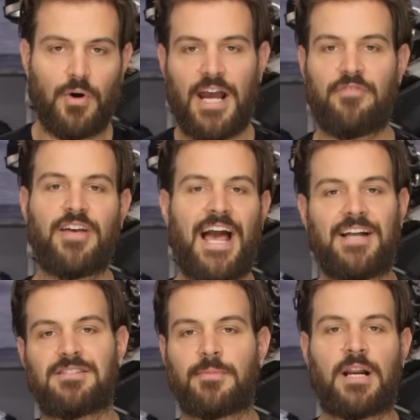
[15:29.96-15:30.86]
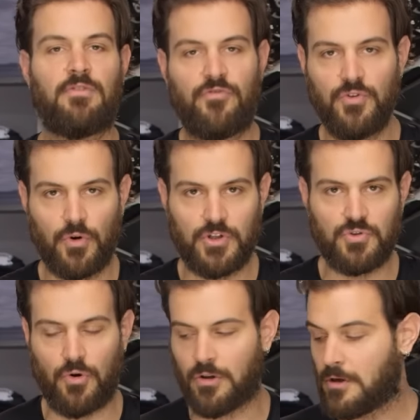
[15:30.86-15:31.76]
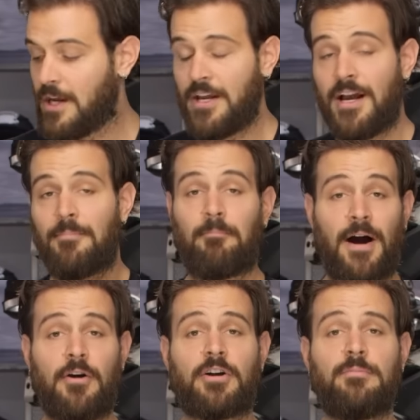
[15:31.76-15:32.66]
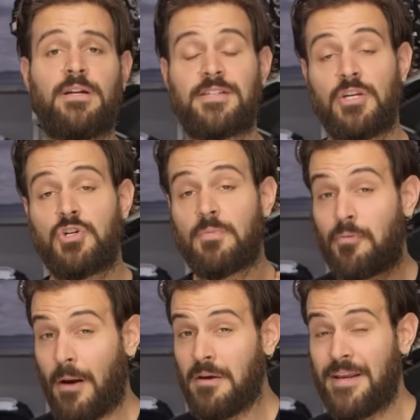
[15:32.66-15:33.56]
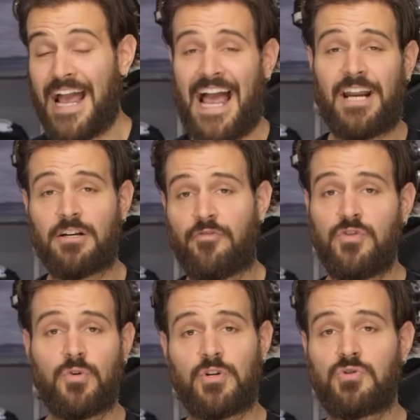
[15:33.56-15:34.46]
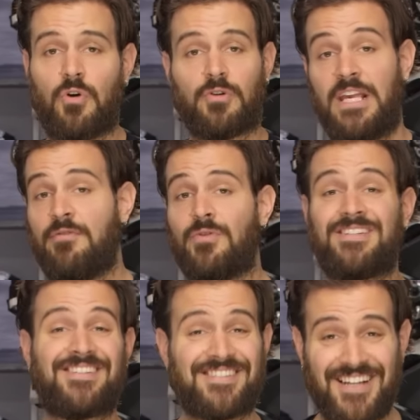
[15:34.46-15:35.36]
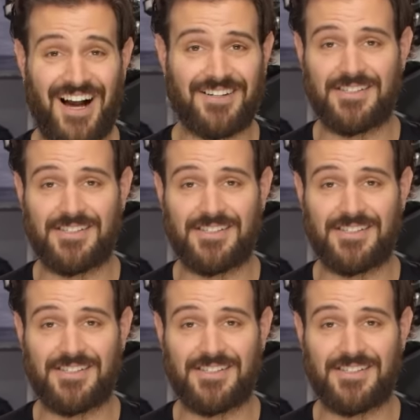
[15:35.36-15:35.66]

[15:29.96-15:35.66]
do I have to add some kind of a fuel controller? My argument is that you should probably be adding a fuel controller even with a stock